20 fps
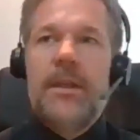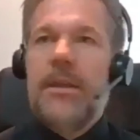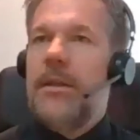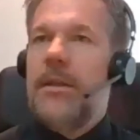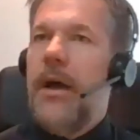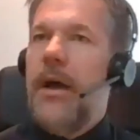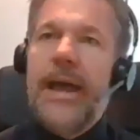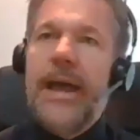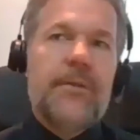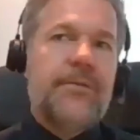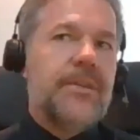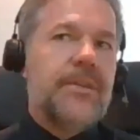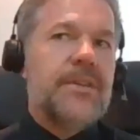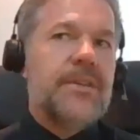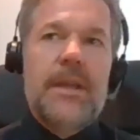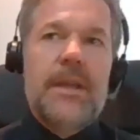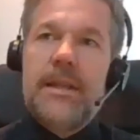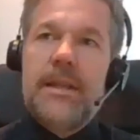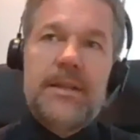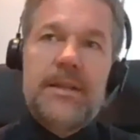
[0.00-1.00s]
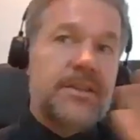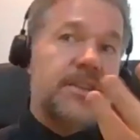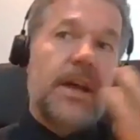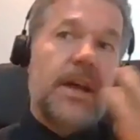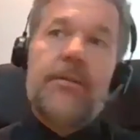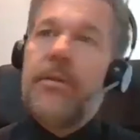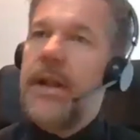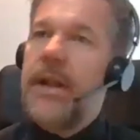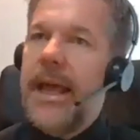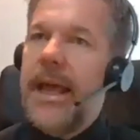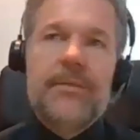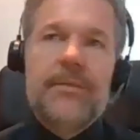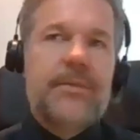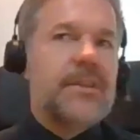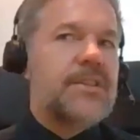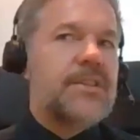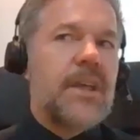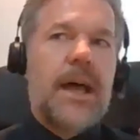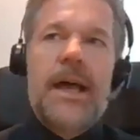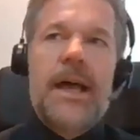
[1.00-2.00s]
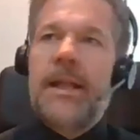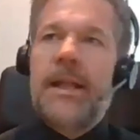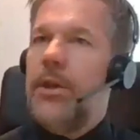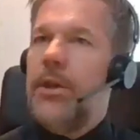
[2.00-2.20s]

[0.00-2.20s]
in the design, we've got a head of design,